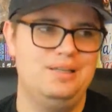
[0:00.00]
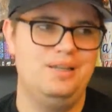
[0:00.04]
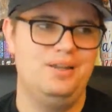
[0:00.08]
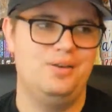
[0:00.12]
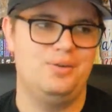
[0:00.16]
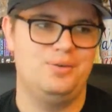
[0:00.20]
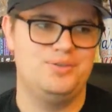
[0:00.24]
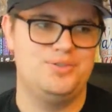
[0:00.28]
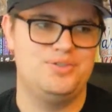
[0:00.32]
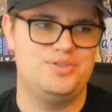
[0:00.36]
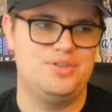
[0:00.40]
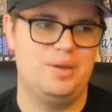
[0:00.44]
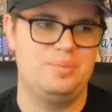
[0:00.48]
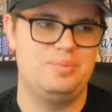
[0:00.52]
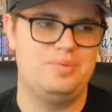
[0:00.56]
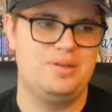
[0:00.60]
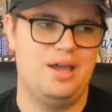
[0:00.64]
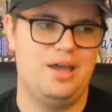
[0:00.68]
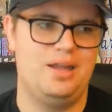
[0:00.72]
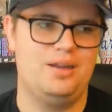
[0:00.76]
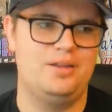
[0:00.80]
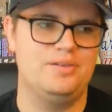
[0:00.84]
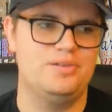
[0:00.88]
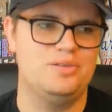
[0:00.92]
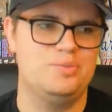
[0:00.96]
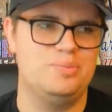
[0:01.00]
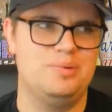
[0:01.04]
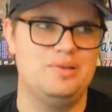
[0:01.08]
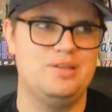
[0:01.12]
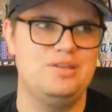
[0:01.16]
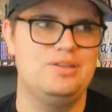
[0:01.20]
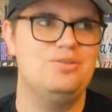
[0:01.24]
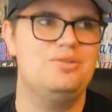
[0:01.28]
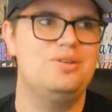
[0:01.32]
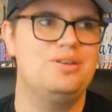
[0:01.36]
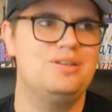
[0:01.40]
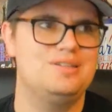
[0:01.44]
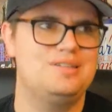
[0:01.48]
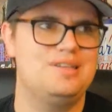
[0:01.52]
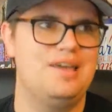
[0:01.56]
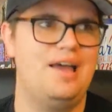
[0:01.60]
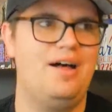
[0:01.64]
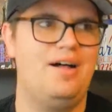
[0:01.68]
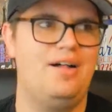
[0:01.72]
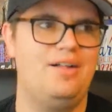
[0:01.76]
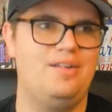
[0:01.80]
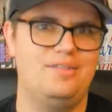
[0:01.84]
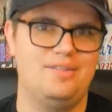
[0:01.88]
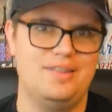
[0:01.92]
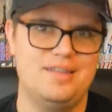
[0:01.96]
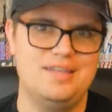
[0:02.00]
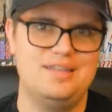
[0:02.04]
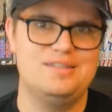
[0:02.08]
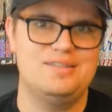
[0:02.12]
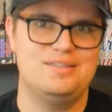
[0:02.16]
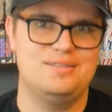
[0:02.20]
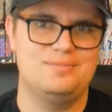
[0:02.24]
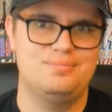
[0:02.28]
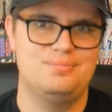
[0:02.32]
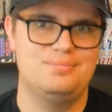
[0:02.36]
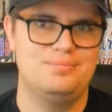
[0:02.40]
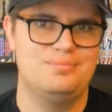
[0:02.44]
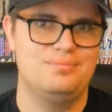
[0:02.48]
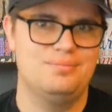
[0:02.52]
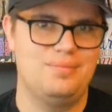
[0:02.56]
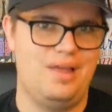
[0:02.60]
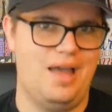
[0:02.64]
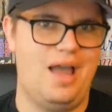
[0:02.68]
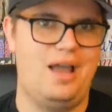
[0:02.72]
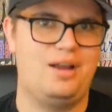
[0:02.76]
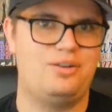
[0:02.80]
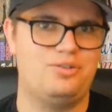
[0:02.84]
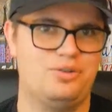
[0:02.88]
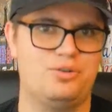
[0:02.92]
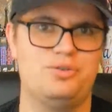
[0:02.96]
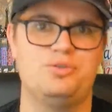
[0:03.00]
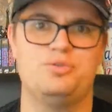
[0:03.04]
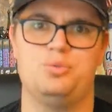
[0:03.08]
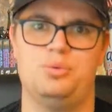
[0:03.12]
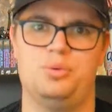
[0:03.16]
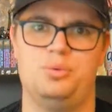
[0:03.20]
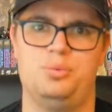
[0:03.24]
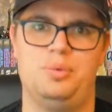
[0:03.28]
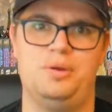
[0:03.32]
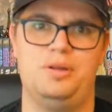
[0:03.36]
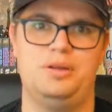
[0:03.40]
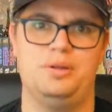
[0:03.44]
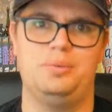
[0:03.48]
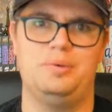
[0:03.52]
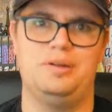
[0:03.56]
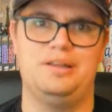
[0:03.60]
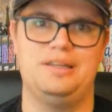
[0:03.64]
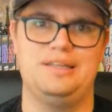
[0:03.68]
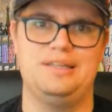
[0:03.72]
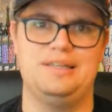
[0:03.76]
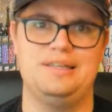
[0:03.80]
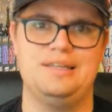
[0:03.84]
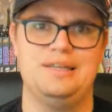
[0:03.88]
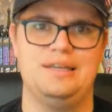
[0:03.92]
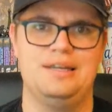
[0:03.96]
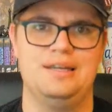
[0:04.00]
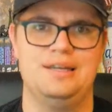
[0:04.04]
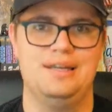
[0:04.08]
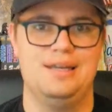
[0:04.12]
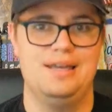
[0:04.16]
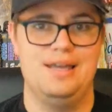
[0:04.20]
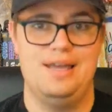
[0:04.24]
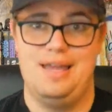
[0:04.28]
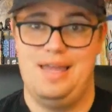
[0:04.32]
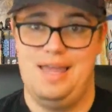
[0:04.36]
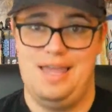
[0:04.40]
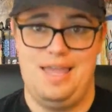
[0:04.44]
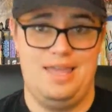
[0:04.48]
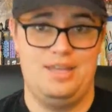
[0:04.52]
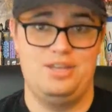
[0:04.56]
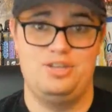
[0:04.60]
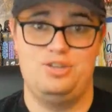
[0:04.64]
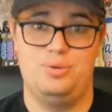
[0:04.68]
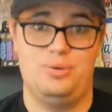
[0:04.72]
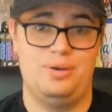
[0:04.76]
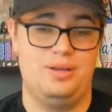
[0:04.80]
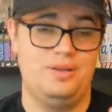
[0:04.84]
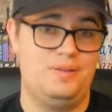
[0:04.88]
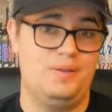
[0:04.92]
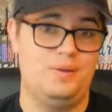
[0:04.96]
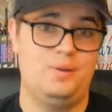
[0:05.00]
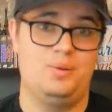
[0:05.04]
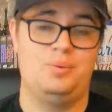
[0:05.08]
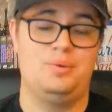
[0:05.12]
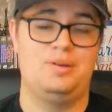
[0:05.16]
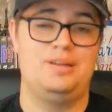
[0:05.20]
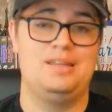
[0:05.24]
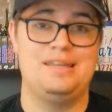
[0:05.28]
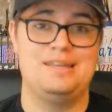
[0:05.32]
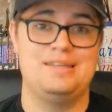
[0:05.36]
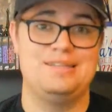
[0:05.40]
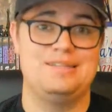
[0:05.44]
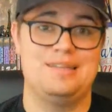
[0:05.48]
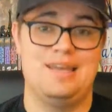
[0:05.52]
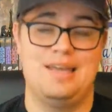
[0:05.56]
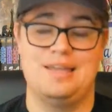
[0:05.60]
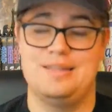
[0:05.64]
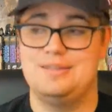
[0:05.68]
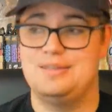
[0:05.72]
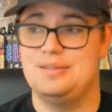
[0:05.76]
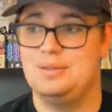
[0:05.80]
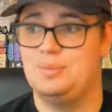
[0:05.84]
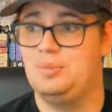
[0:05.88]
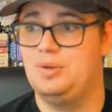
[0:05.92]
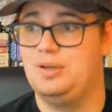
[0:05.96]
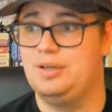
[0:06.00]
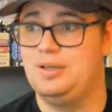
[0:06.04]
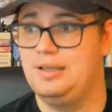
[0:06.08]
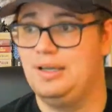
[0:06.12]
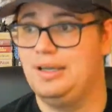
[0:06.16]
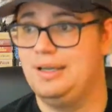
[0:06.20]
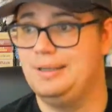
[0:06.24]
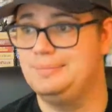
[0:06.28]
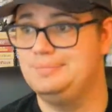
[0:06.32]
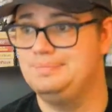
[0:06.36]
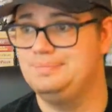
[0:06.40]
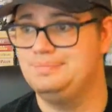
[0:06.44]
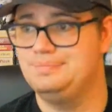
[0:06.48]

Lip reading: It's subtitles, but you can tell these actors were really, really into it. They're really intense and whatnot.